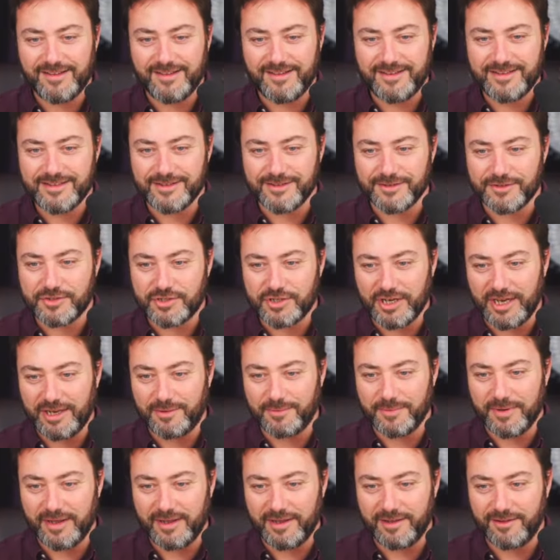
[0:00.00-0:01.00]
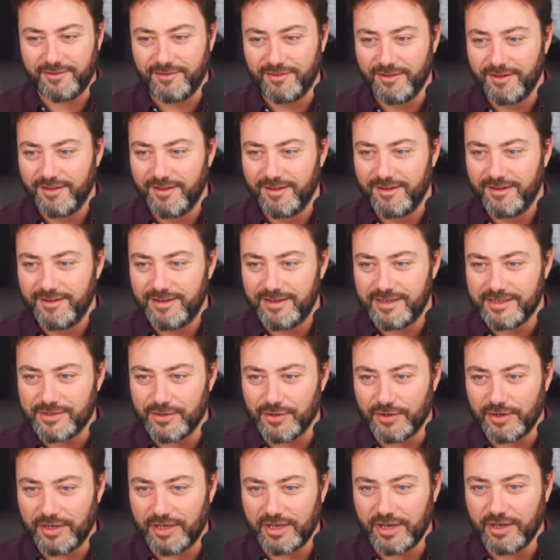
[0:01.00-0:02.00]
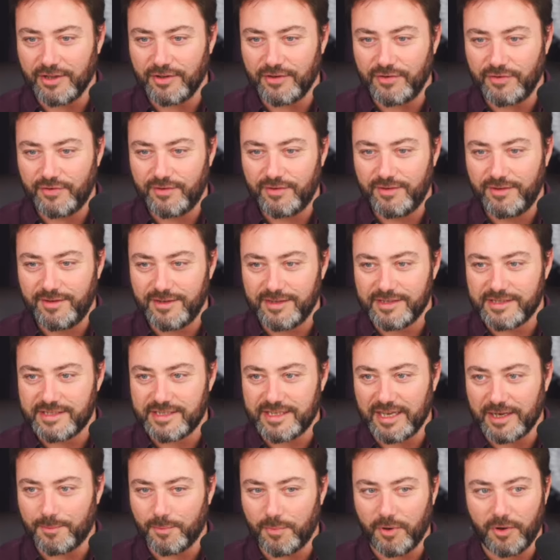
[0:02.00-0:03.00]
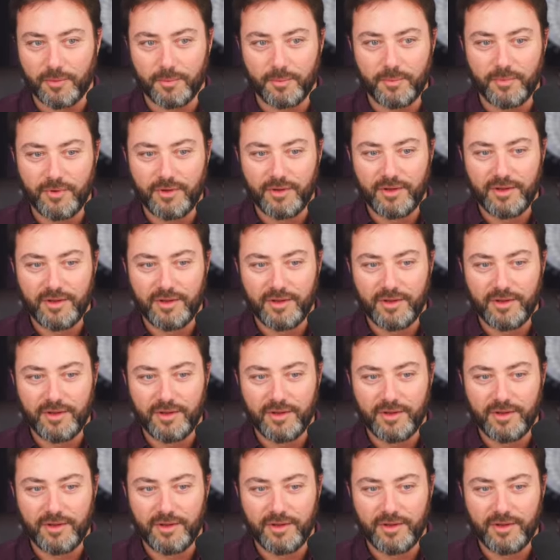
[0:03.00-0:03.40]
He's got chainmail, he's got a gun, a stick bomb,